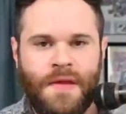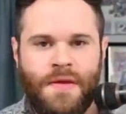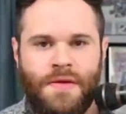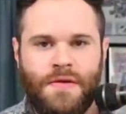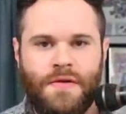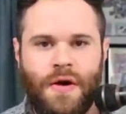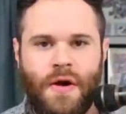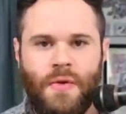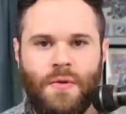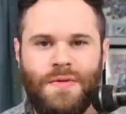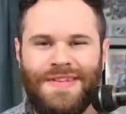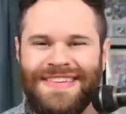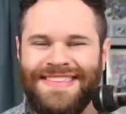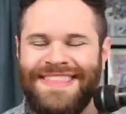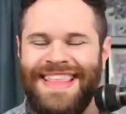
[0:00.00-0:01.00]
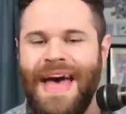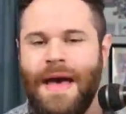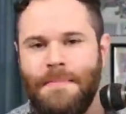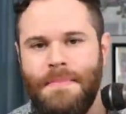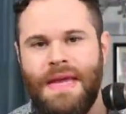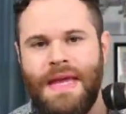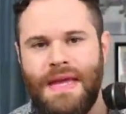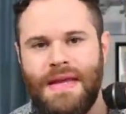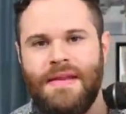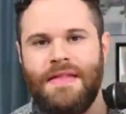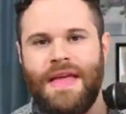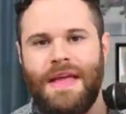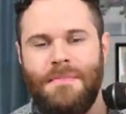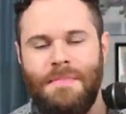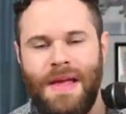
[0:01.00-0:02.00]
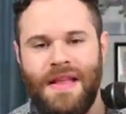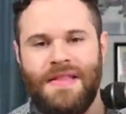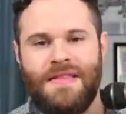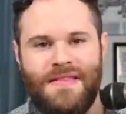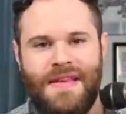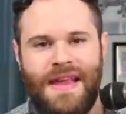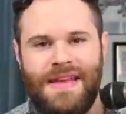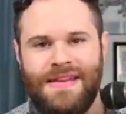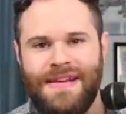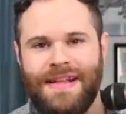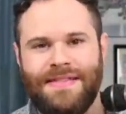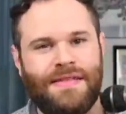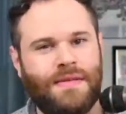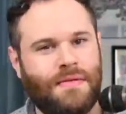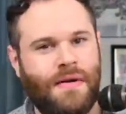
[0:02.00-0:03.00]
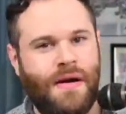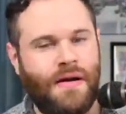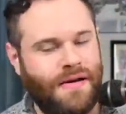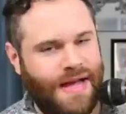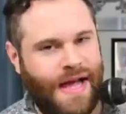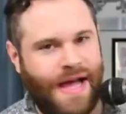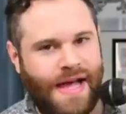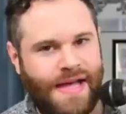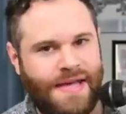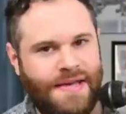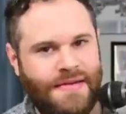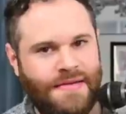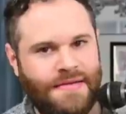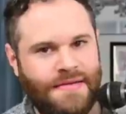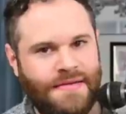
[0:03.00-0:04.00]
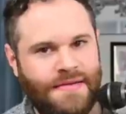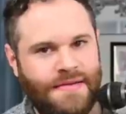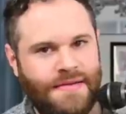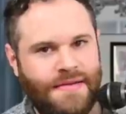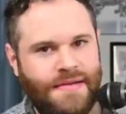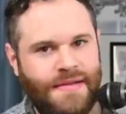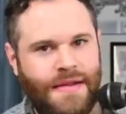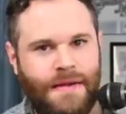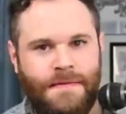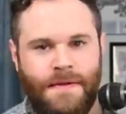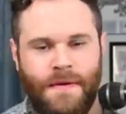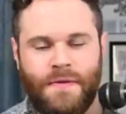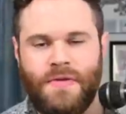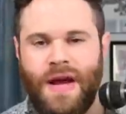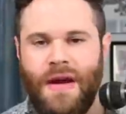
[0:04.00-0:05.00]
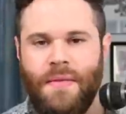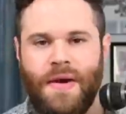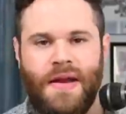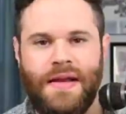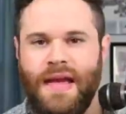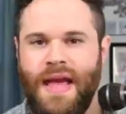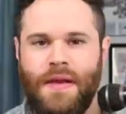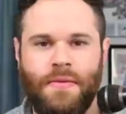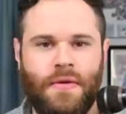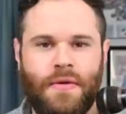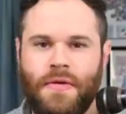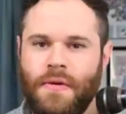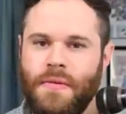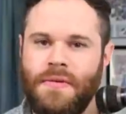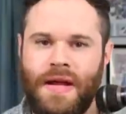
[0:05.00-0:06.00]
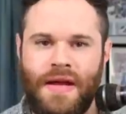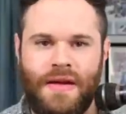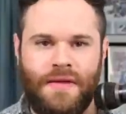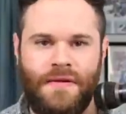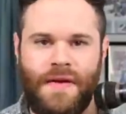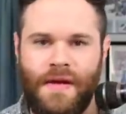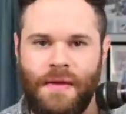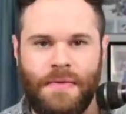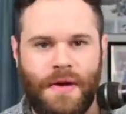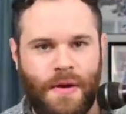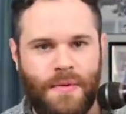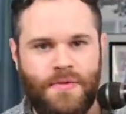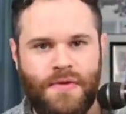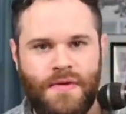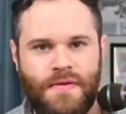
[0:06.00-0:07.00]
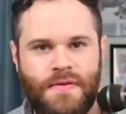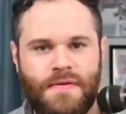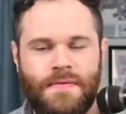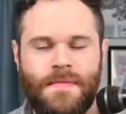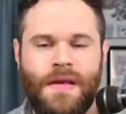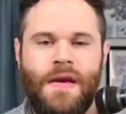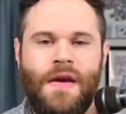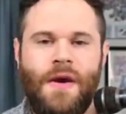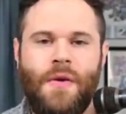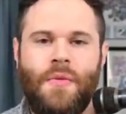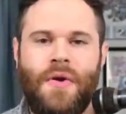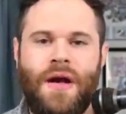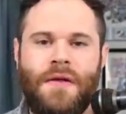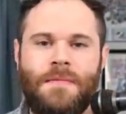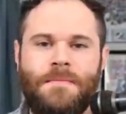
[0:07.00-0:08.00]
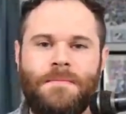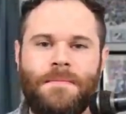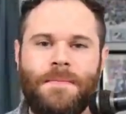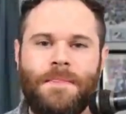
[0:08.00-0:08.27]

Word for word: So does that mean that Penn State got the wrong guy? That Phil Trautwein can't recruit and develop coaches? Well,